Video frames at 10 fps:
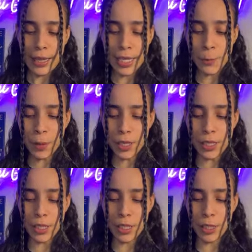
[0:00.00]
This
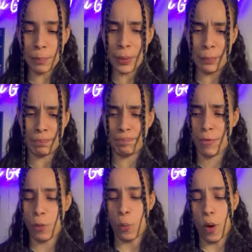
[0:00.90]
person could be,
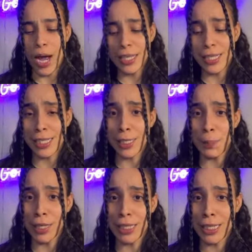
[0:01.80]
what? This
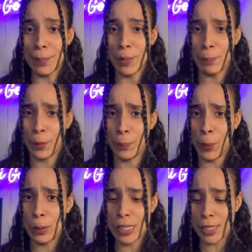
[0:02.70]
person could be
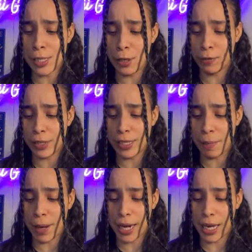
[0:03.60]
proposing to you for
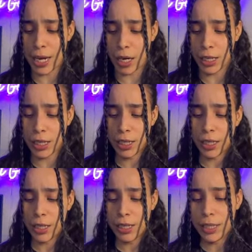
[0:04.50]
somebody here.
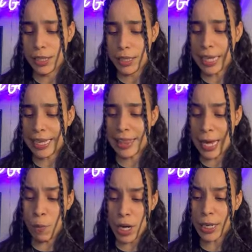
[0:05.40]
Like,
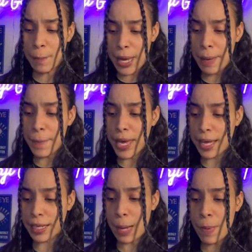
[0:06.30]
they want
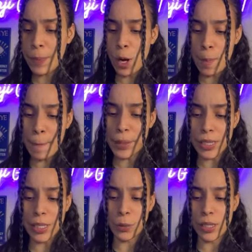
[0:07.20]
commitment. Comment below, my
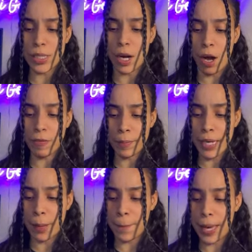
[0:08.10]
person wants to offer me
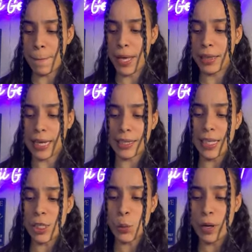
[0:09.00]
commitment. Like,
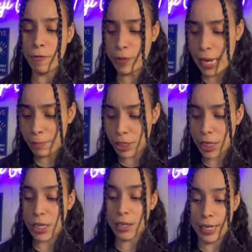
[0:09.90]
this twin flame
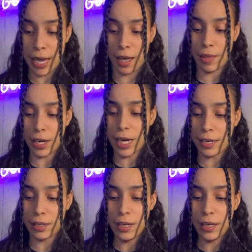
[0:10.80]
shit, yeah, they're good.